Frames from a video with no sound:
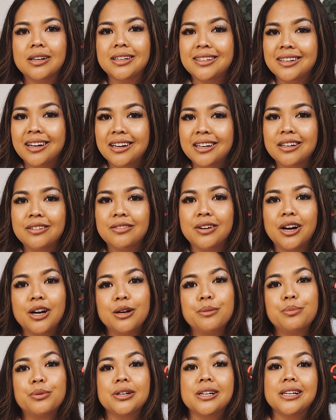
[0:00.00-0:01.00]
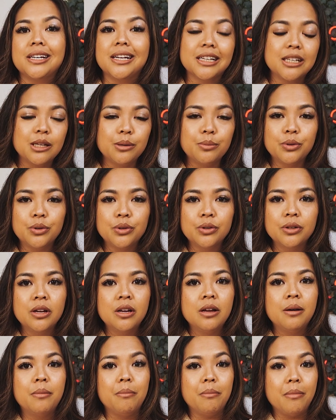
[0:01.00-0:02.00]
a ton of unpredictable
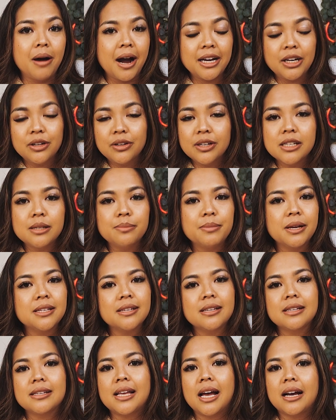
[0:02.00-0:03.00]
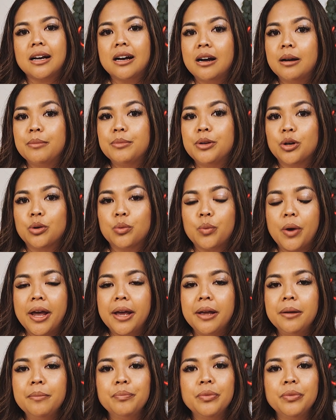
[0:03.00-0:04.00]
minor expenses that come your way,